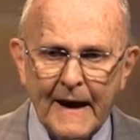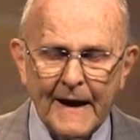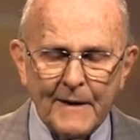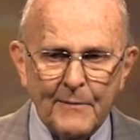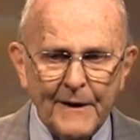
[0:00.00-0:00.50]

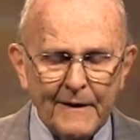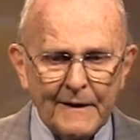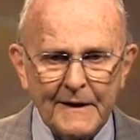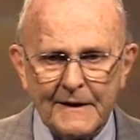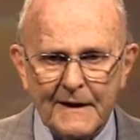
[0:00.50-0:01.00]
And
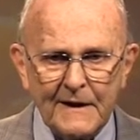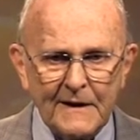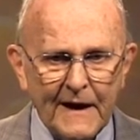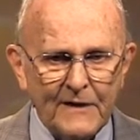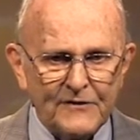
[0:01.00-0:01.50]
apparently he
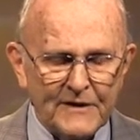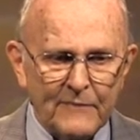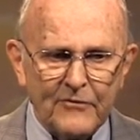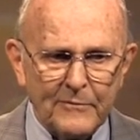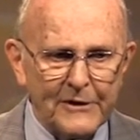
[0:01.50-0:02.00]
had
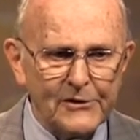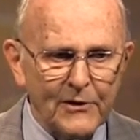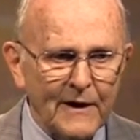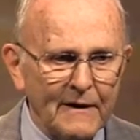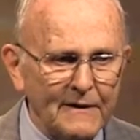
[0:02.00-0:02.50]
some
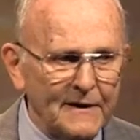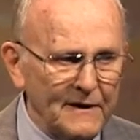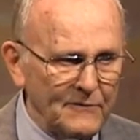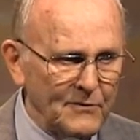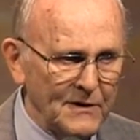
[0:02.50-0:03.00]

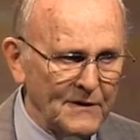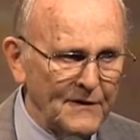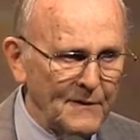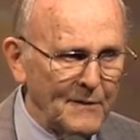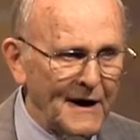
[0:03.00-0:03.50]
familiarity
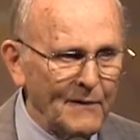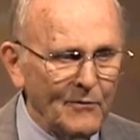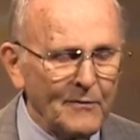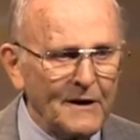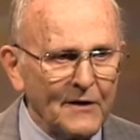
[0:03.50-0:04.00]
with the
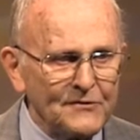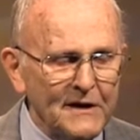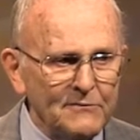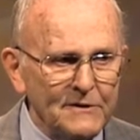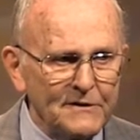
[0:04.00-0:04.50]
Bible because
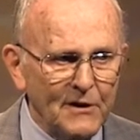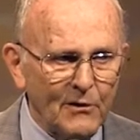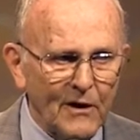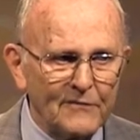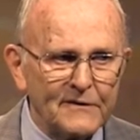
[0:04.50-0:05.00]
he would
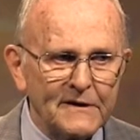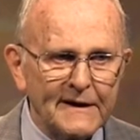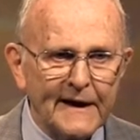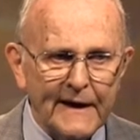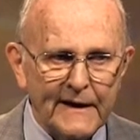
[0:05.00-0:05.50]
go off to
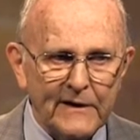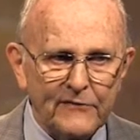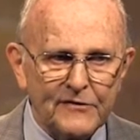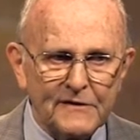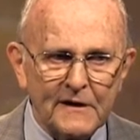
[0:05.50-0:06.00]

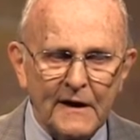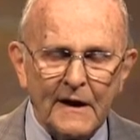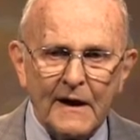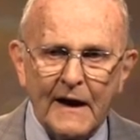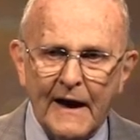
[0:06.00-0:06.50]
caves
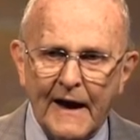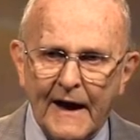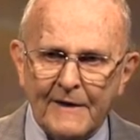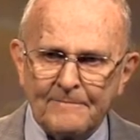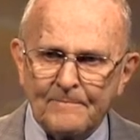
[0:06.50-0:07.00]

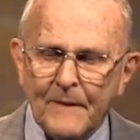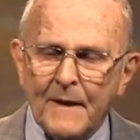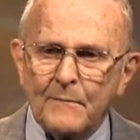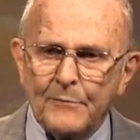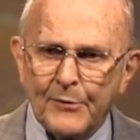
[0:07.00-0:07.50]
and
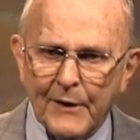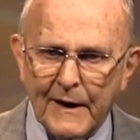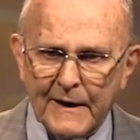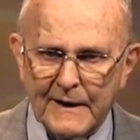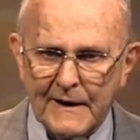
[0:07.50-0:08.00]

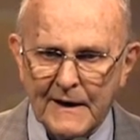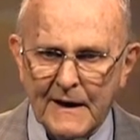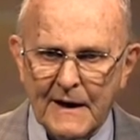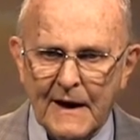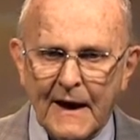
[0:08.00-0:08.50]
pray
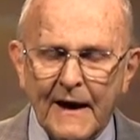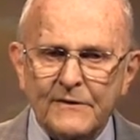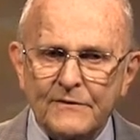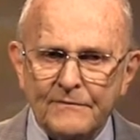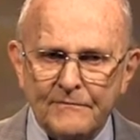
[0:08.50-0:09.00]

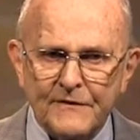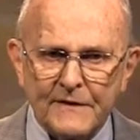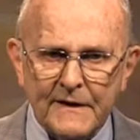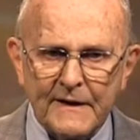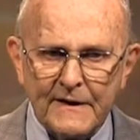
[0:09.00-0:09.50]
and
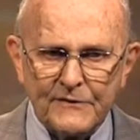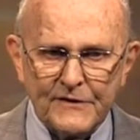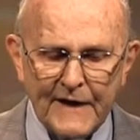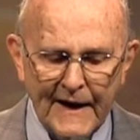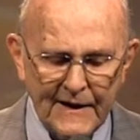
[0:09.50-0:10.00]
sit in
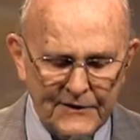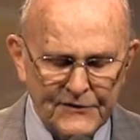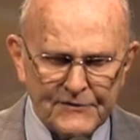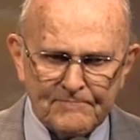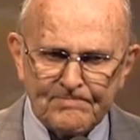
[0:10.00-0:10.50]

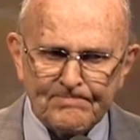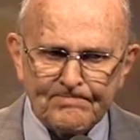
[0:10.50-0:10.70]
silence.